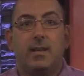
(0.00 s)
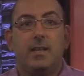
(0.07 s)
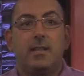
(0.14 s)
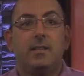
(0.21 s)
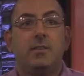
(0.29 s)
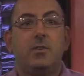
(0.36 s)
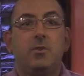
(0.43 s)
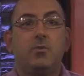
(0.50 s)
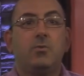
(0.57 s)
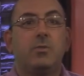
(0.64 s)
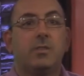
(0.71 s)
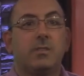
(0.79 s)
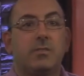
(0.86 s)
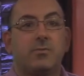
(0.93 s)
and
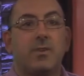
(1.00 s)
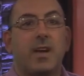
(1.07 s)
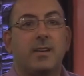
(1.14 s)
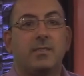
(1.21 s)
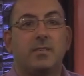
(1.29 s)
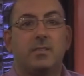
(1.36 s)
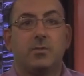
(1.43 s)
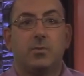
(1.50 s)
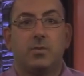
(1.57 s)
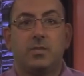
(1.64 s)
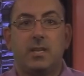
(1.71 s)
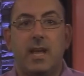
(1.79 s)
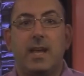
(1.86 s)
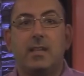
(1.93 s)
use the strategies to
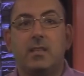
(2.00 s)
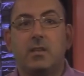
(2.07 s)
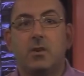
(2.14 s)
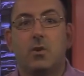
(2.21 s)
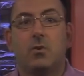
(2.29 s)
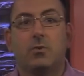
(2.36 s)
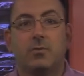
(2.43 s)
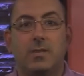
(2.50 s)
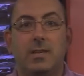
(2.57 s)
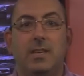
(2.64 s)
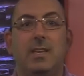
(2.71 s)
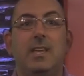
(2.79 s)
attain the goals